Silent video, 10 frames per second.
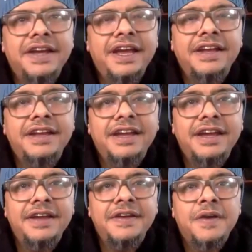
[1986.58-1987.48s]
and
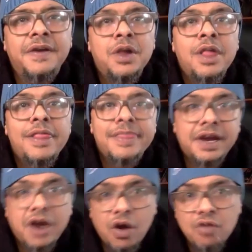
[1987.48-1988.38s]
and the
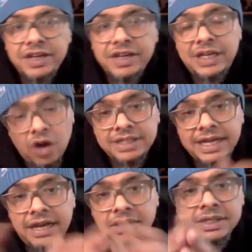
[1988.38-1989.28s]
COVID
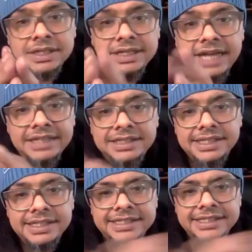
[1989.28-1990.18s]
lockdown
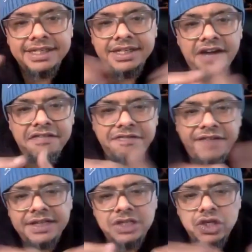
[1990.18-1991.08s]
19, it didn't
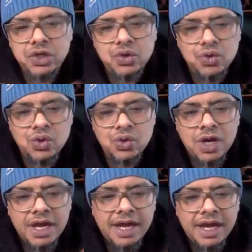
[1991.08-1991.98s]
affect you
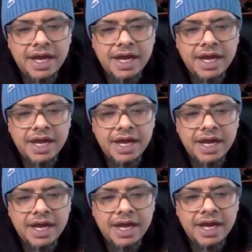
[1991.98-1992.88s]
and your
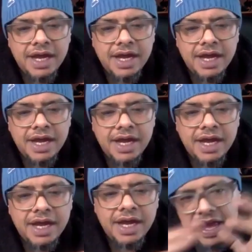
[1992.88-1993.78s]
fro and your lighty as
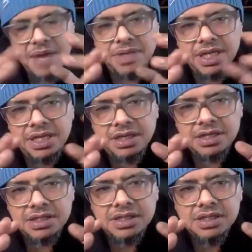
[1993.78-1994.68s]
a family.
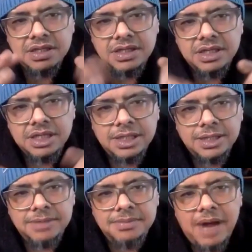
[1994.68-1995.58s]

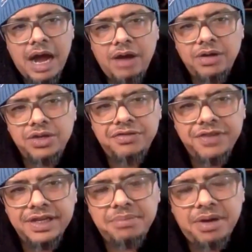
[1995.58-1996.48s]
Um, how do you no, feel
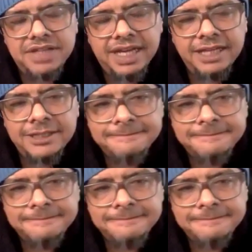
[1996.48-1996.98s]
about actually, that?